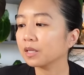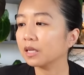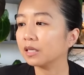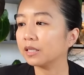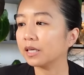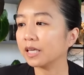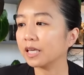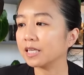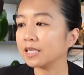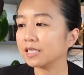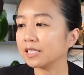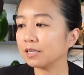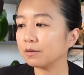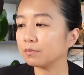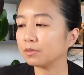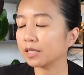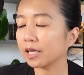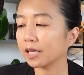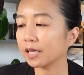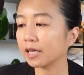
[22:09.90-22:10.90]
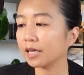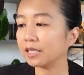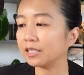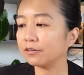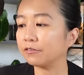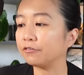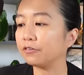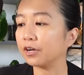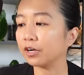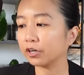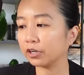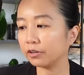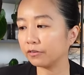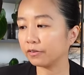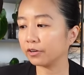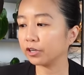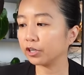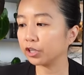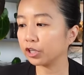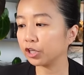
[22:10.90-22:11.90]
Like it seems like it's very,
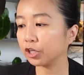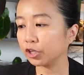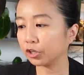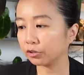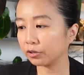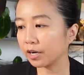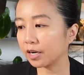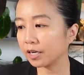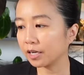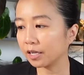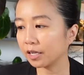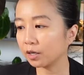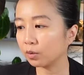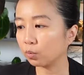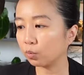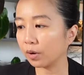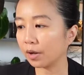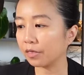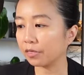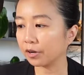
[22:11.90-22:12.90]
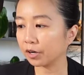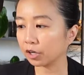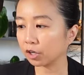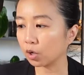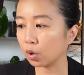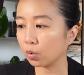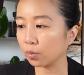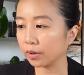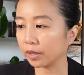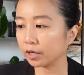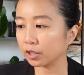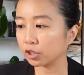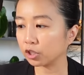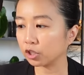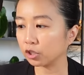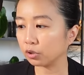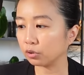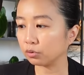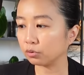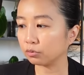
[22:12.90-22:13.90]
very curated what they're going
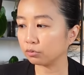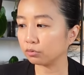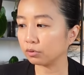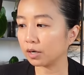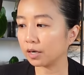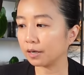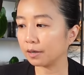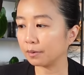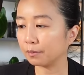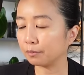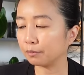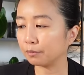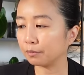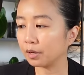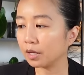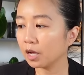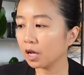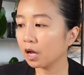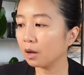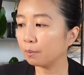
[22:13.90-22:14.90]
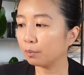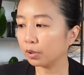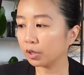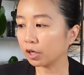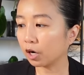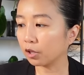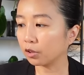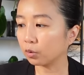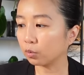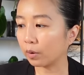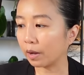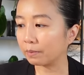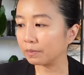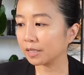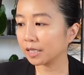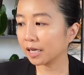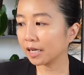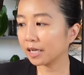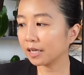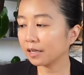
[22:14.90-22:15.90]
to um, put on the
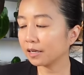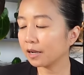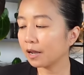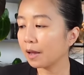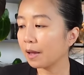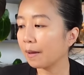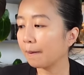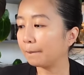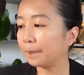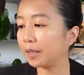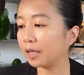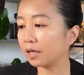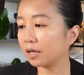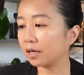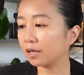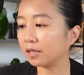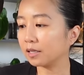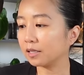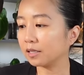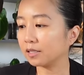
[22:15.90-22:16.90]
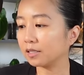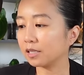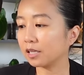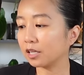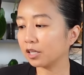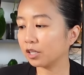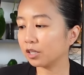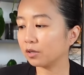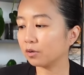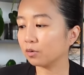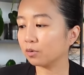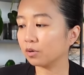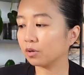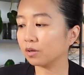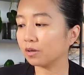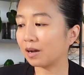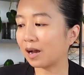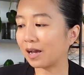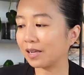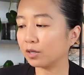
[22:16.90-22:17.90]
website because
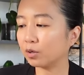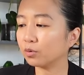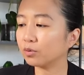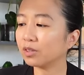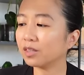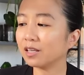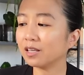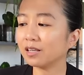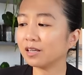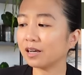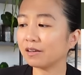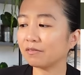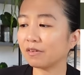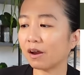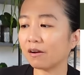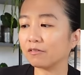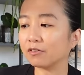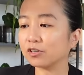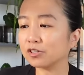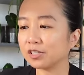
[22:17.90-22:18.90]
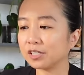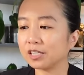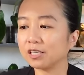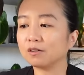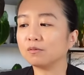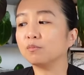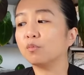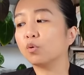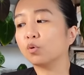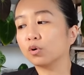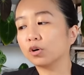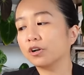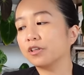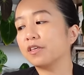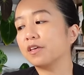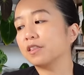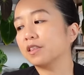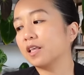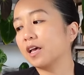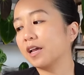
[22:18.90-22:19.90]
I don't think I've ever seen more
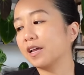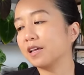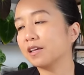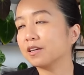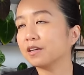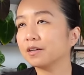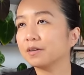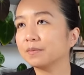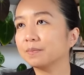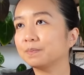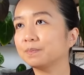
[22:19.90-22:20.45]
than like